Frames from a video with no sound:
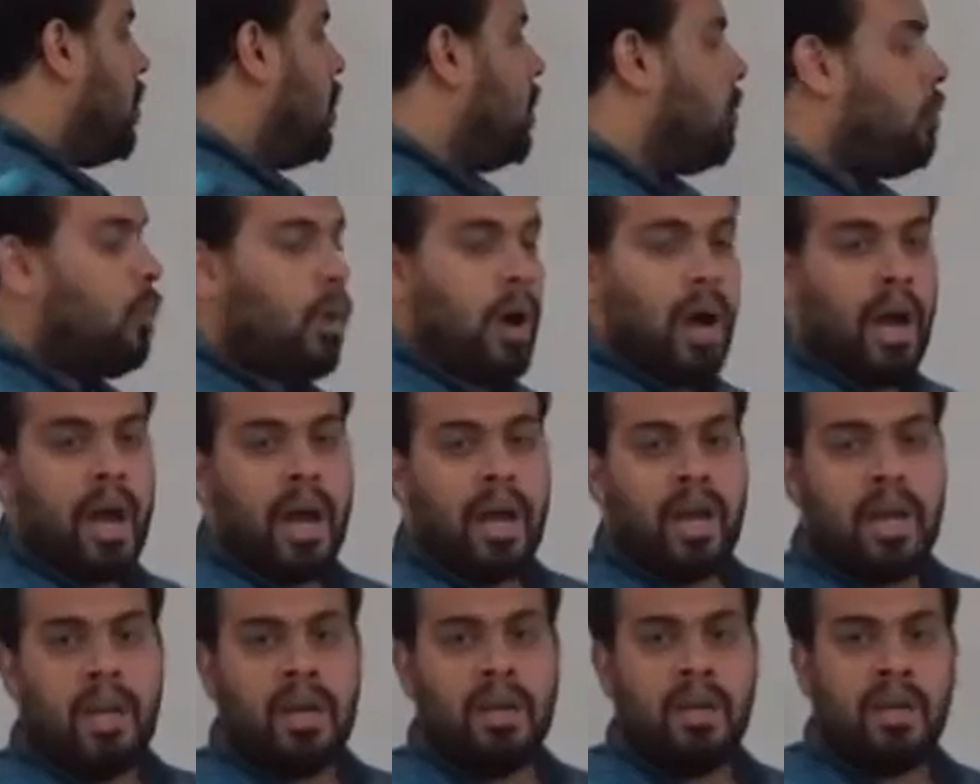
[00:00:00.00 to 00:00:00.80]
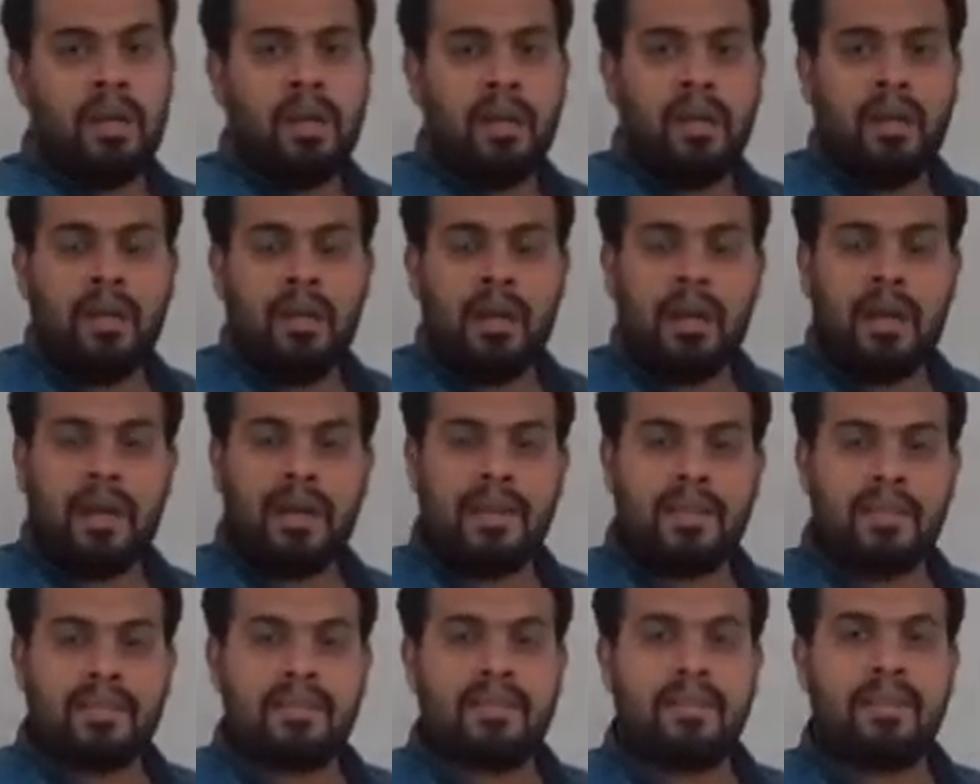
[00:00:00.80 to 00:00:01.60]
y
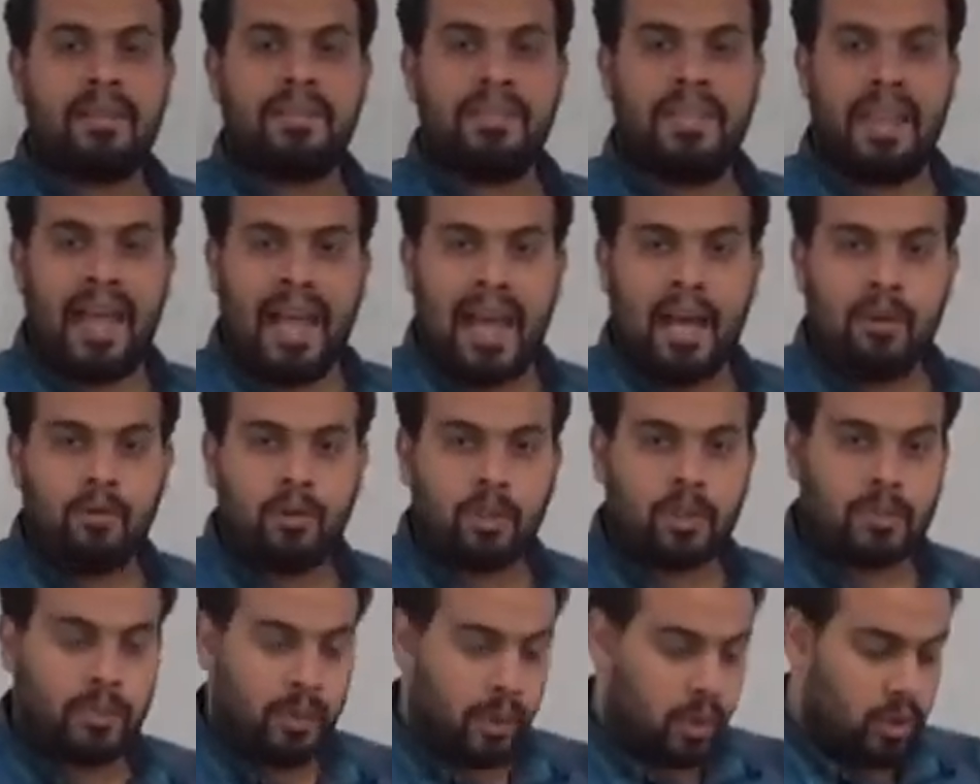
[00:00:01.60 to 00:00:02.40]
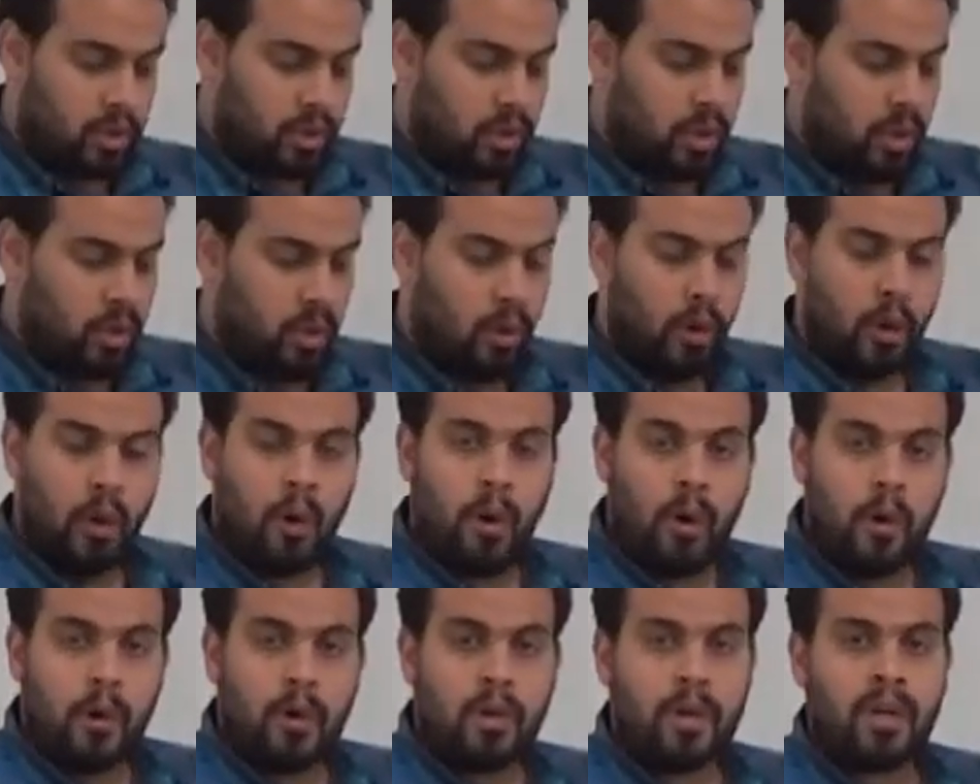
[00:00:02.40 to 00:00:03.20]
is the output
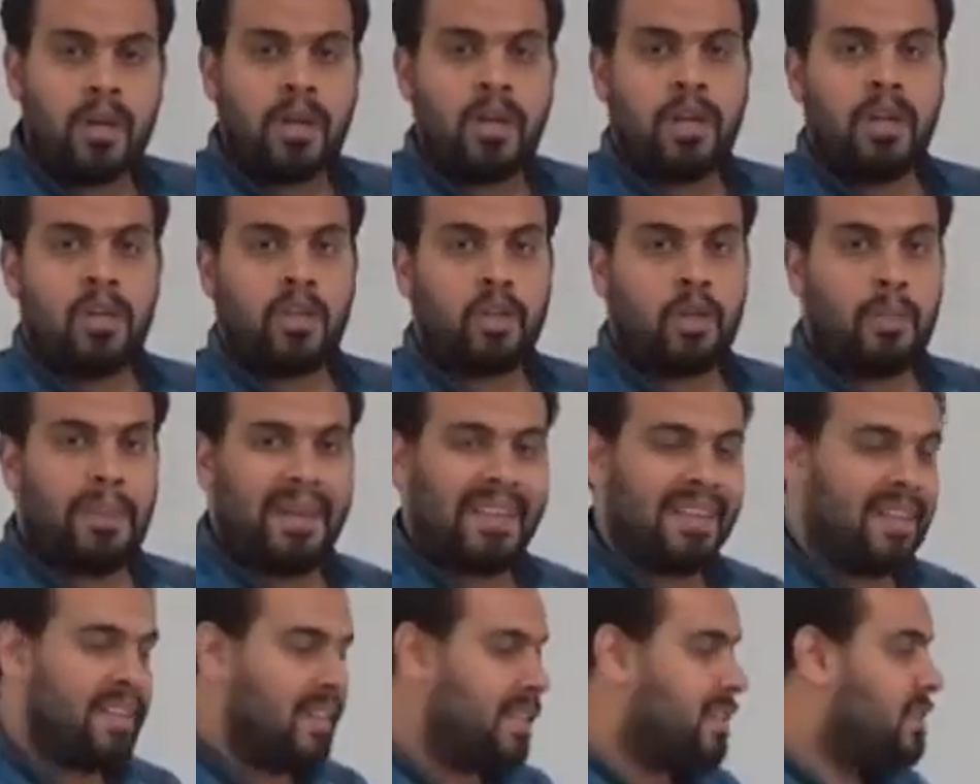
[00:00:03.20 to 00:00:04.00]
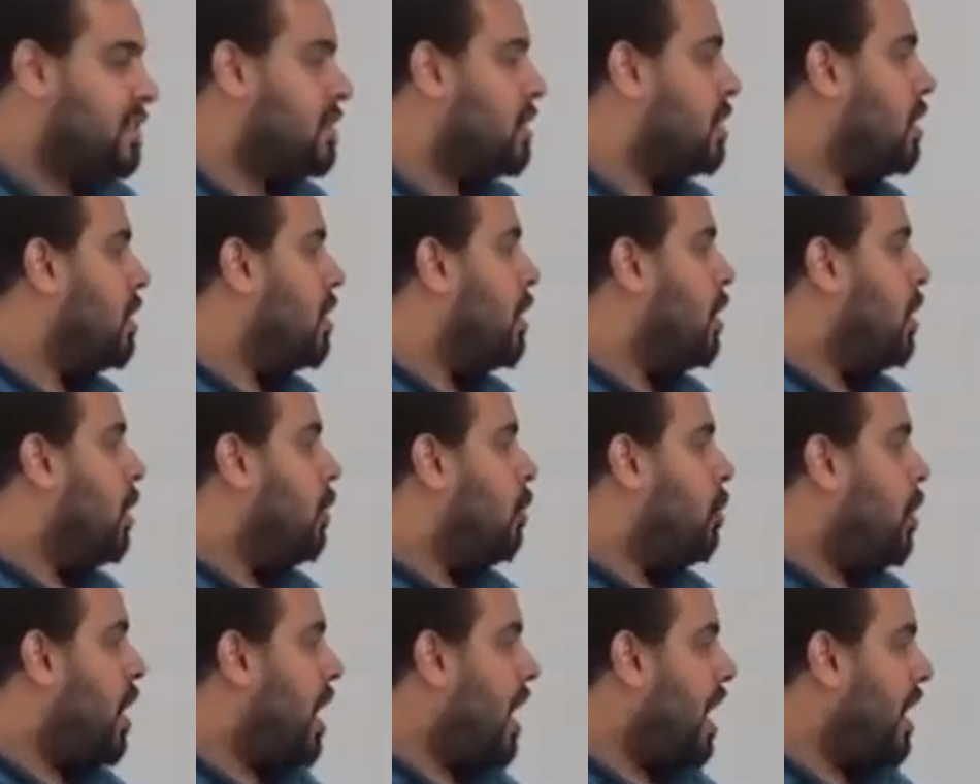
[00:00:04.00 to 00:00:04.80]
or dependent.
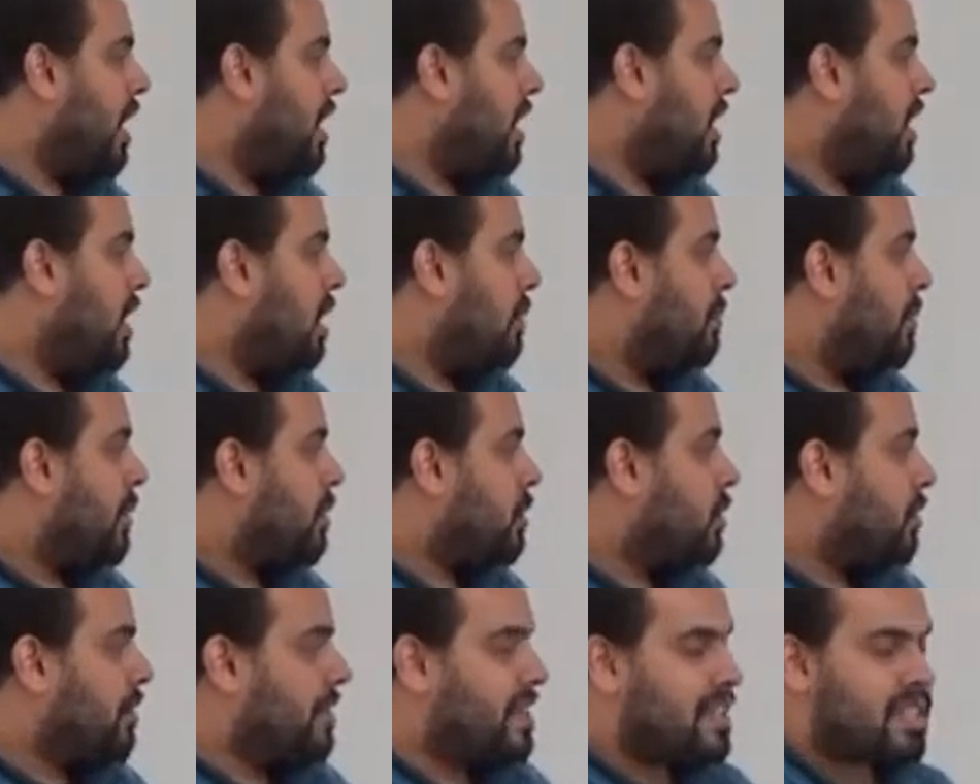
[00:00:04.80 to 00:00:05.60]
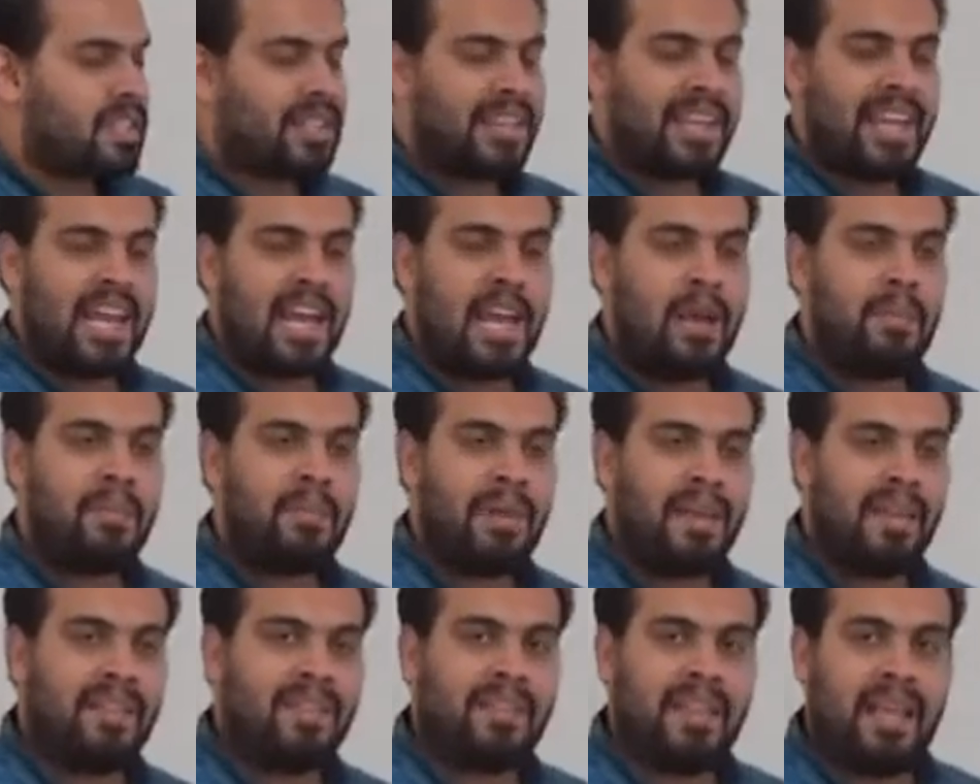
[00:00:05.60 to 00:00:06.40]
Why? Because this came
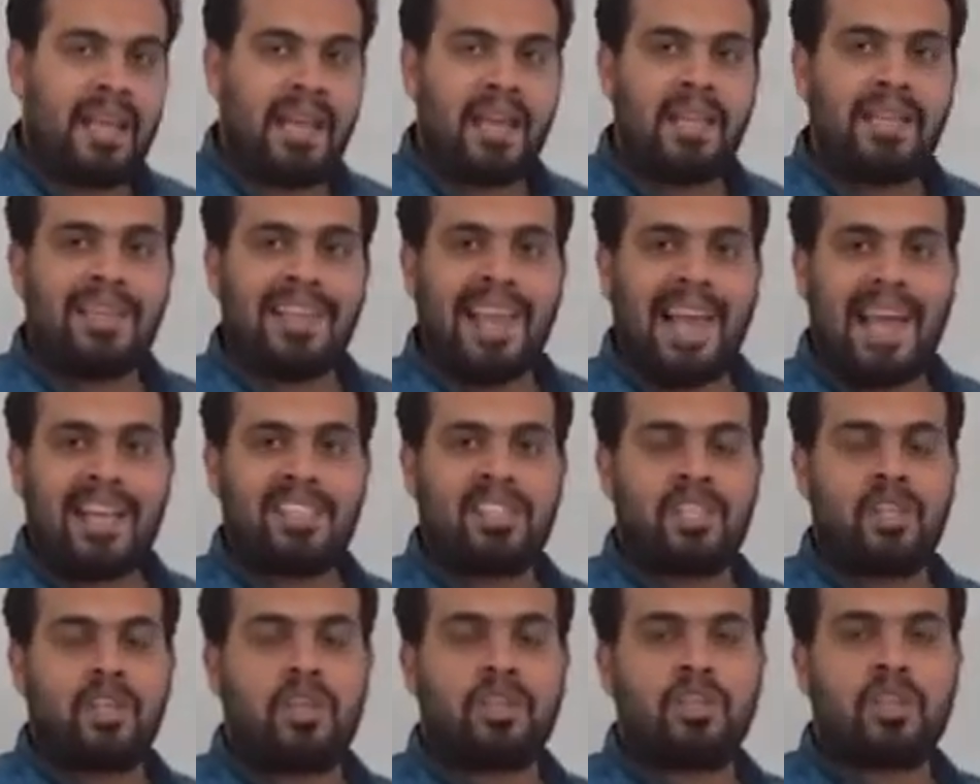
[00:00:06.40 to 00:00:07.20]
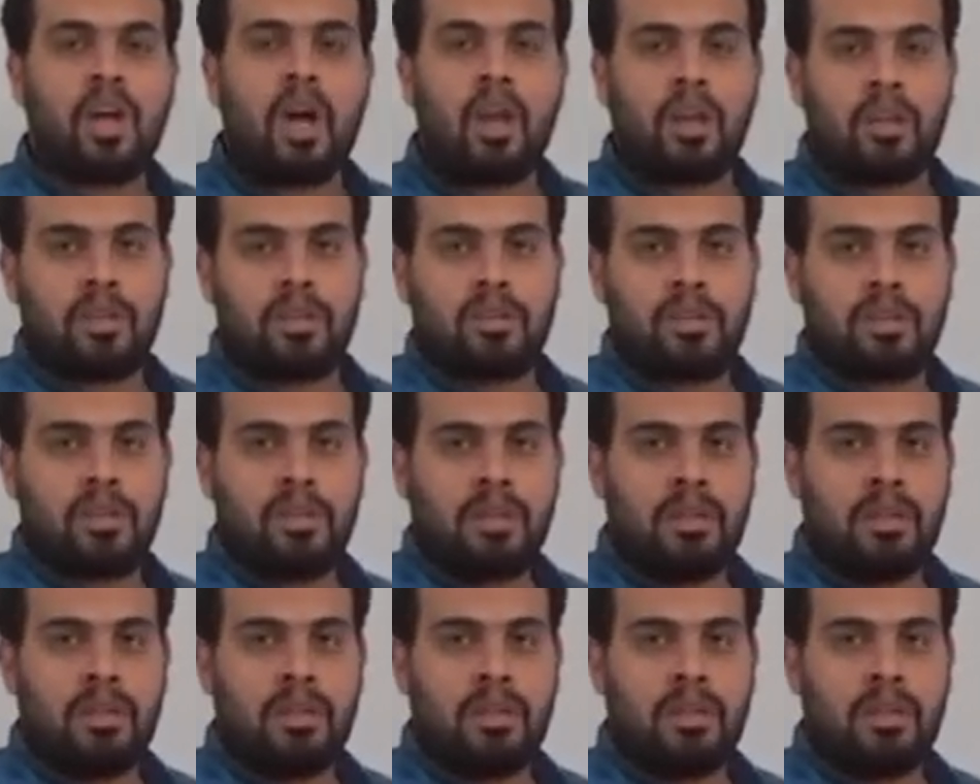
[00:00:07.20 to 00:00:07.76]
in the end as a result.